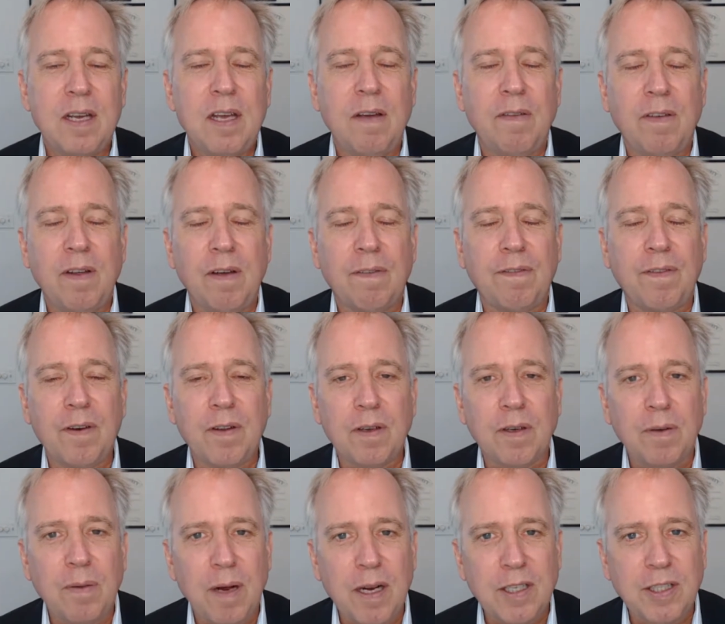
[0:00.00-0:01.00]
If you have
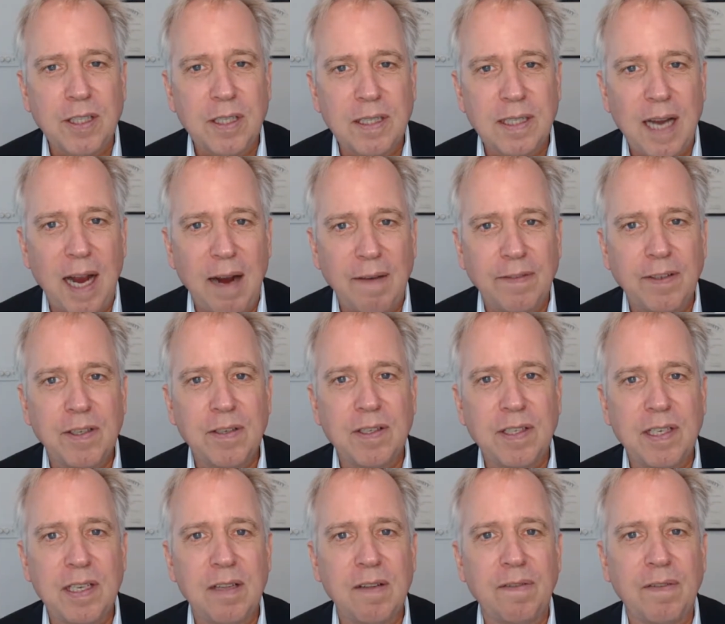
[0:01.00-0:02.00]
further questions after you
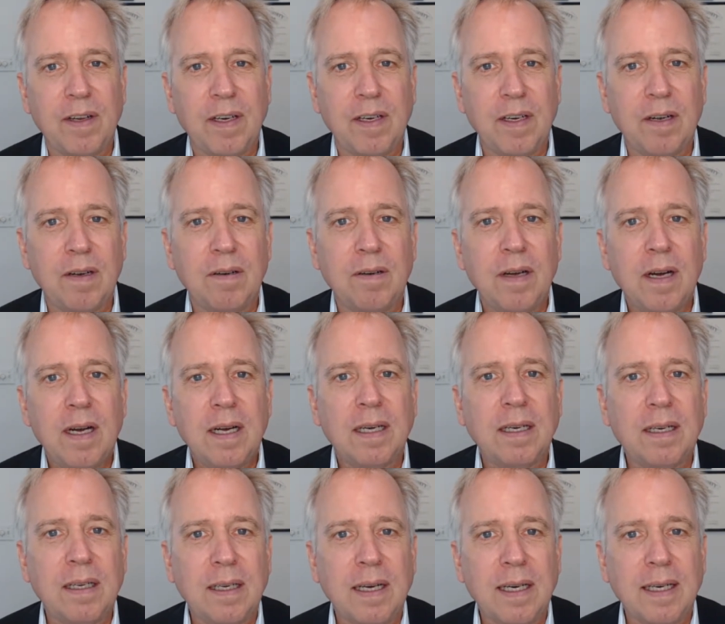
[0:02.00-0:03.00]
see the video,
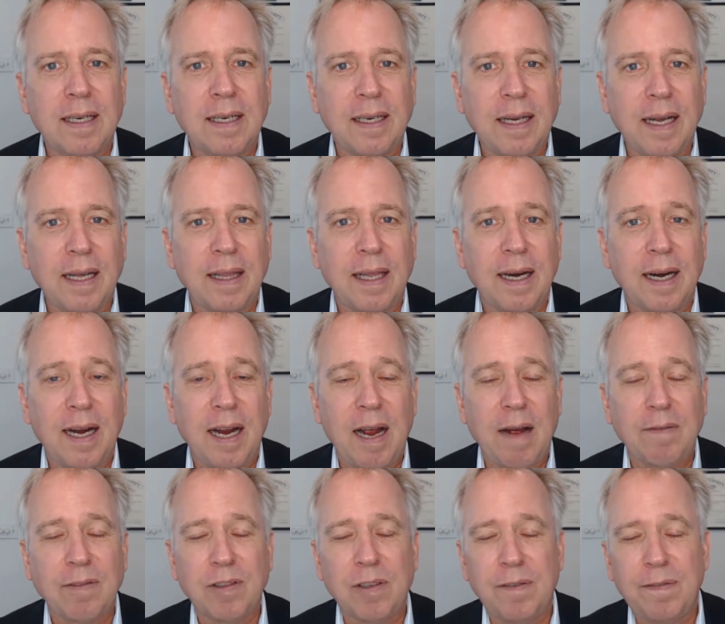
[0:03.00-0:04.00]
click on a link that I
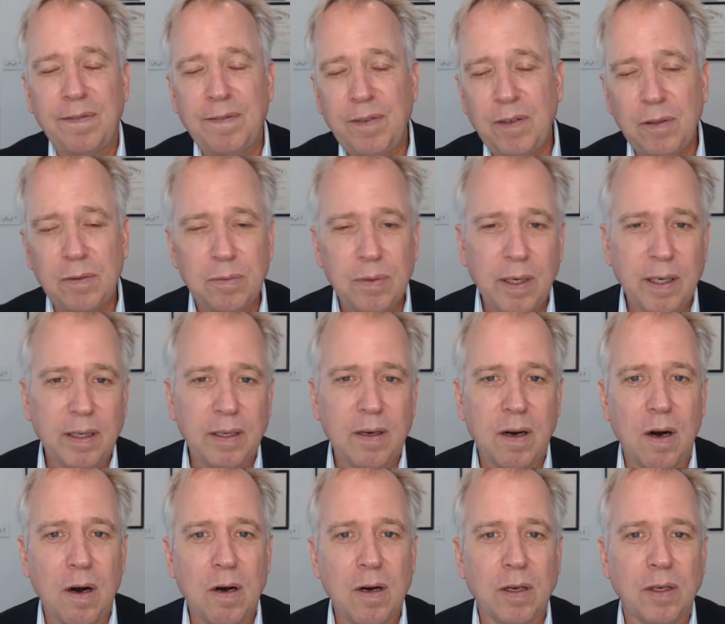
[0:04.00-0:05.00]
have to a full written
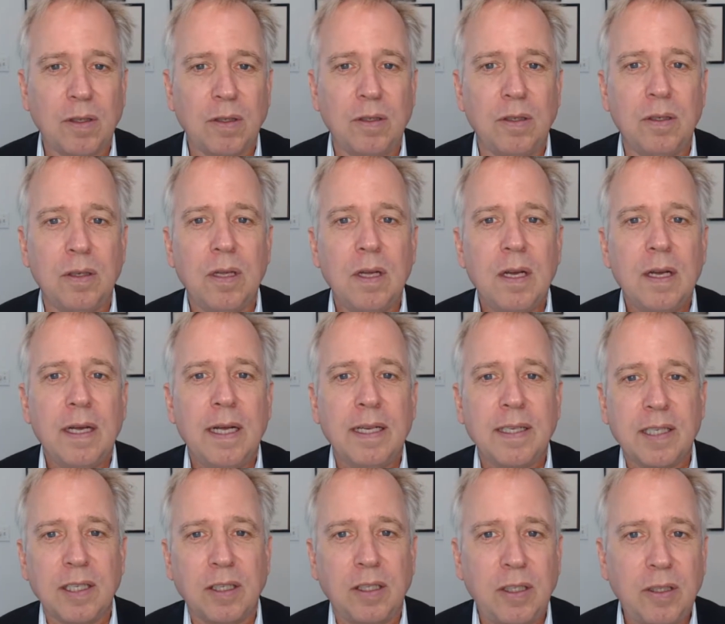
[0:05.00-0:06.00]
article.
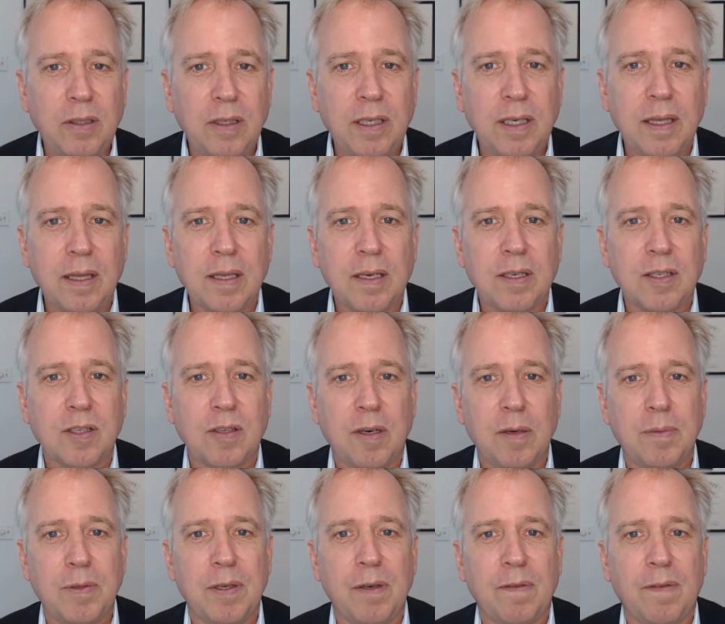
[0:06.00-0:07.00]
It's included in the
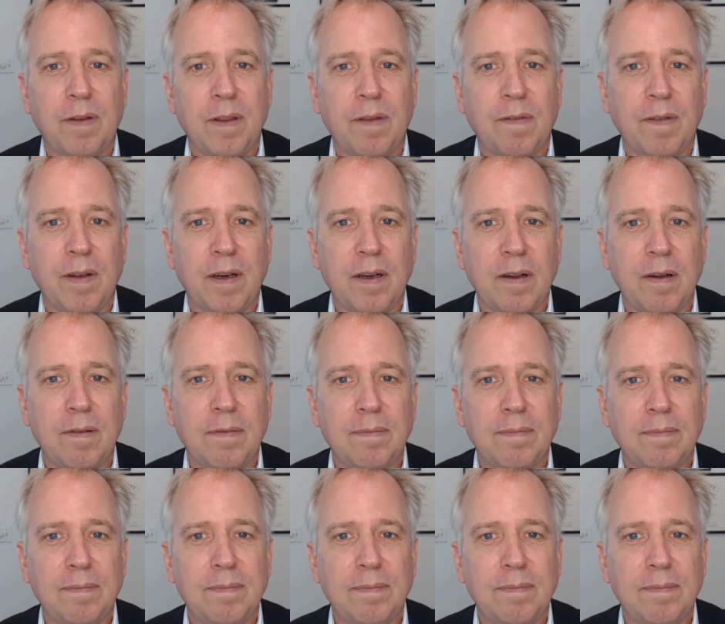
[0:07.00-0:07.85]
description for the video.